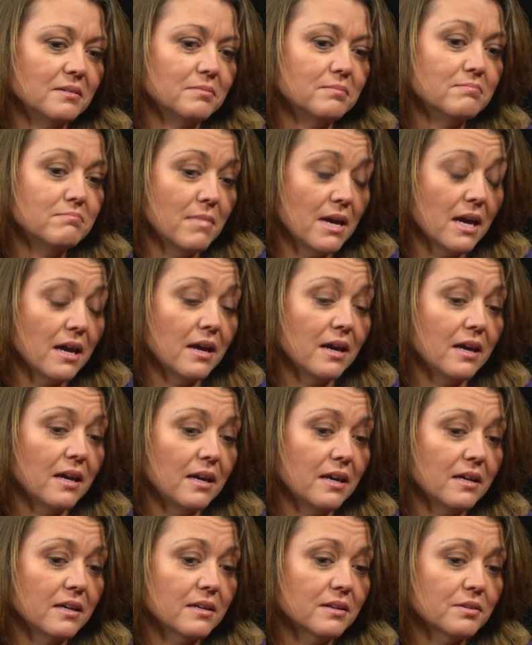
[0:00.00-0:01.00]

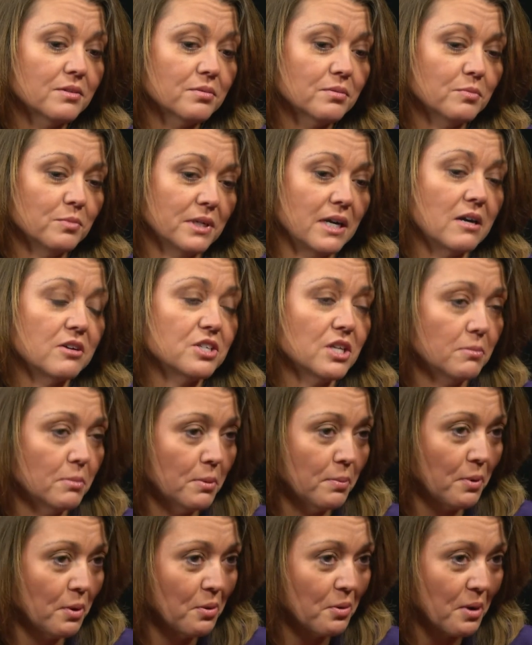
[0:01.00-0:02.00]
May, when our summer
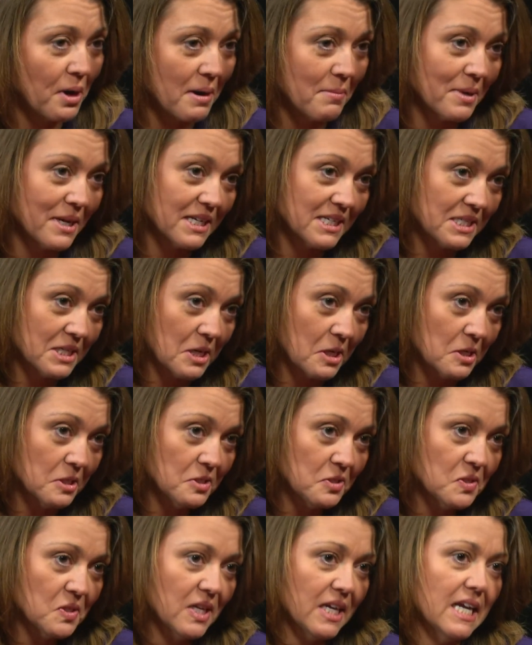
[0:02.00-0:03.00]
programming
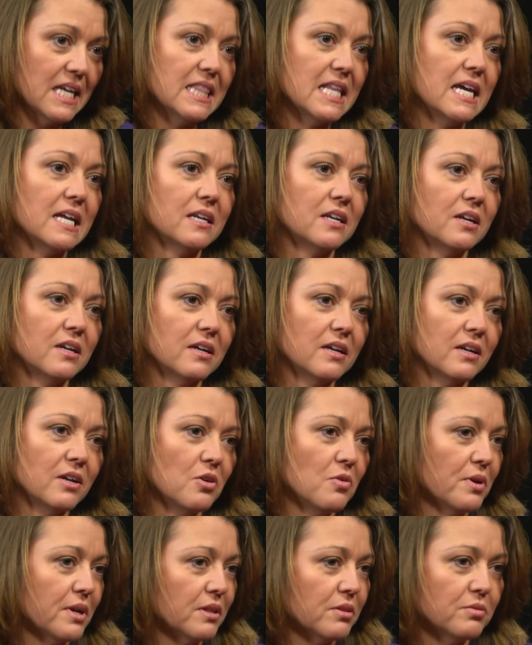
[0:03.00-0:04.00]
starts, and then
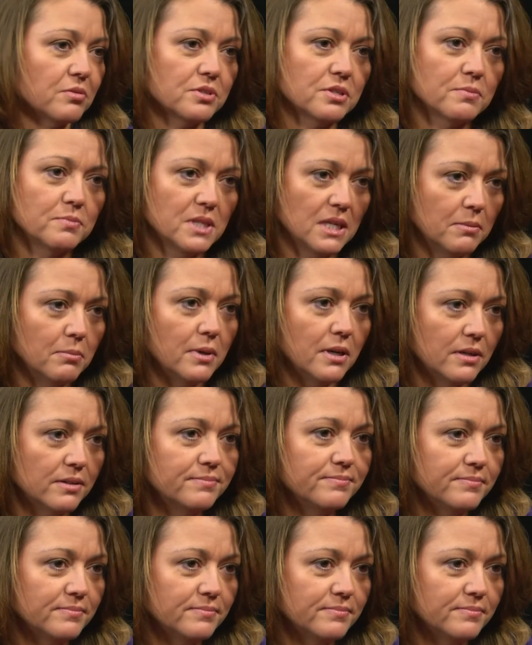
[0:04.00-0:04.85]
going through September.